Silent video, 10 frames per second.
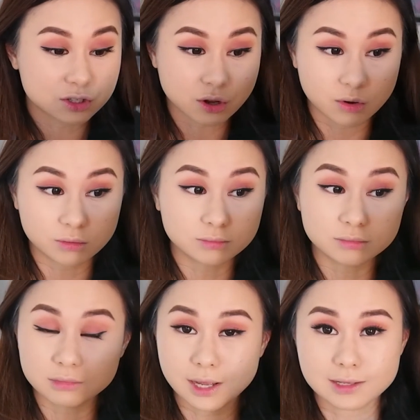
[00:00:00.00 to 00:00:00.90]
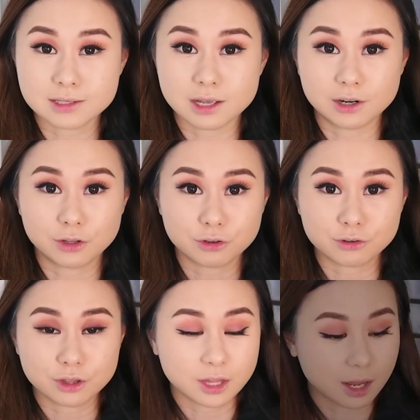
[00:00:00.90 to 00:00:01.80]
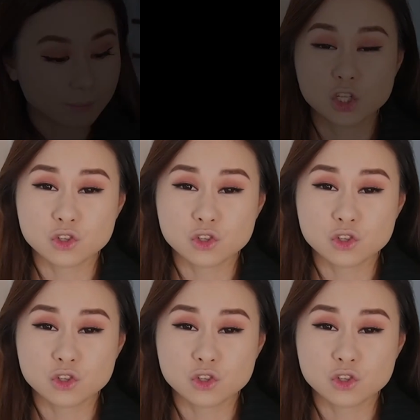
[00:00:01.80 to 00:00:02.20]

So that's another good thing.